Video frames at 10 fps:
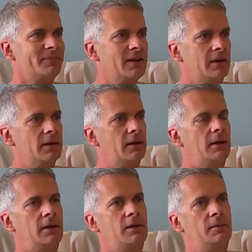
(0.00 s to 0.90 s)
Mm-hmm.
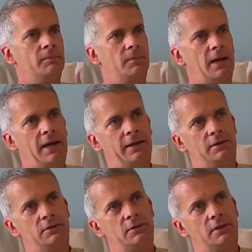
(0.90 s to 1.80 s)
Um,
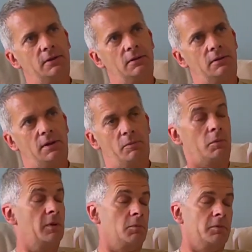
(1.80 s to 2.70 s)
and, uh, and
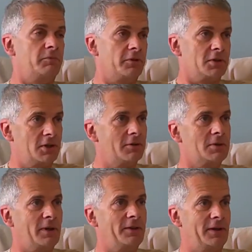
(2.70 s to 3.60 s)
we were very serious
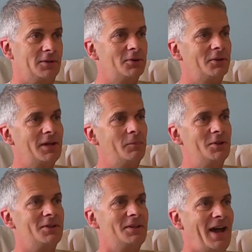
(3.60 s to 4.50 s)
about that. It turned out we
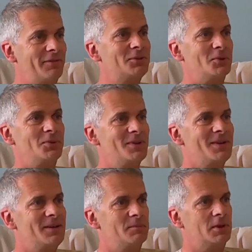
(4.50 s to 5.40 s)
didn't have to
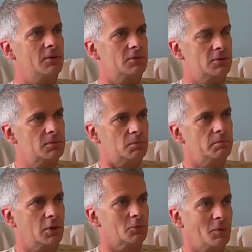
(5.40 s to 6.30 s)
because,
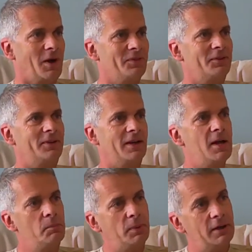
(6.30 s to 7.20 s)
because we won the thing.
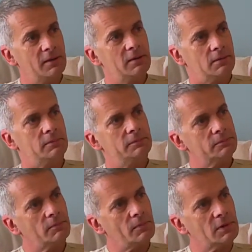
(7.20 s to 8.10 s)
And but there was a vote
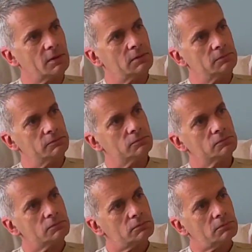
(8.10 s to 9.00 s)
in city council,
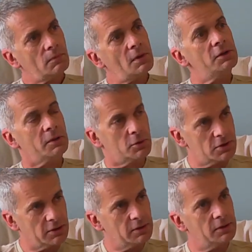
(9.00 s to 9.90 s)
was there? There
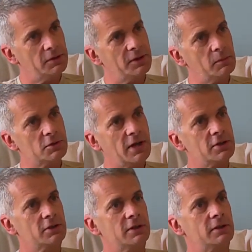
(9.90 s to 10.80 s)
was a, there was
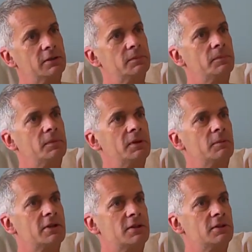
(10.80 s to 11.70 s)
actually a, there
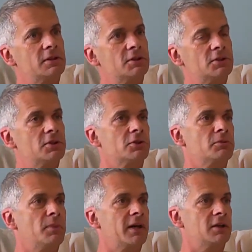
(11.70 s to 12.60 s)
was actually a
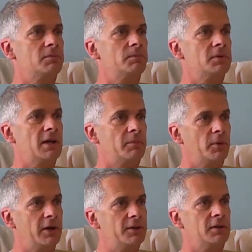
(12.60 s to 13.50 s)
decision made, yeah,
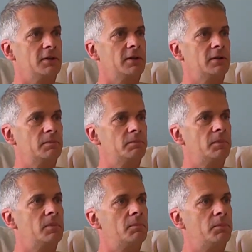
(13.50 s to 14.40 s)
by the, uh,
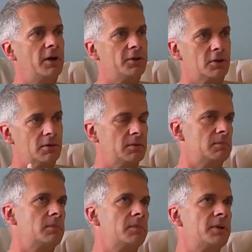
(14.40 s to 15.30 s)
by the, uh,
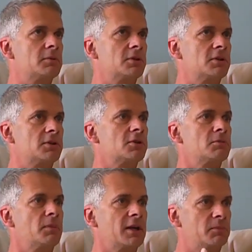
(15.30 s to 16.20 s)
there was a
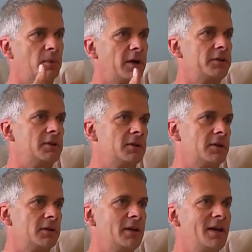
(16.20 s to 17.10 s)
decision made by the,
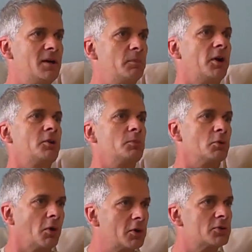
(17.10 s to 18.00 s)
uh, by the
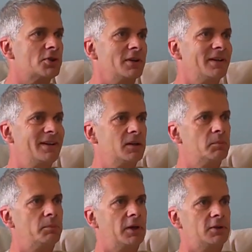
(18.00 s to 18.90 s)
bureaucracy.
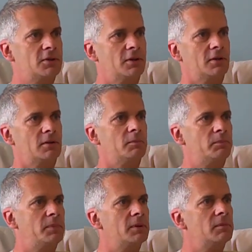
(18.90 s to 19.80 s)
Okay. But, so it uh,
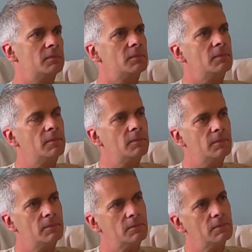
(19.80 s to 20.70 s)
wasn't. But, so what was the
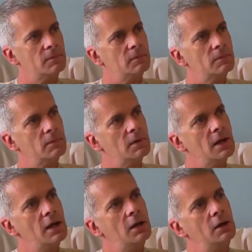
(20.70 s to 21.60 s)
vote in city
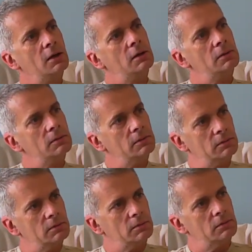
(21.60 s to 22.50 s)
council
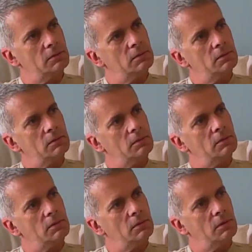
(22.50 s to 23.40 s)
that was 40
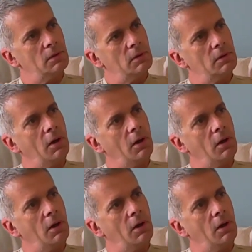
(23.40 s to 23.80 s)
to 1?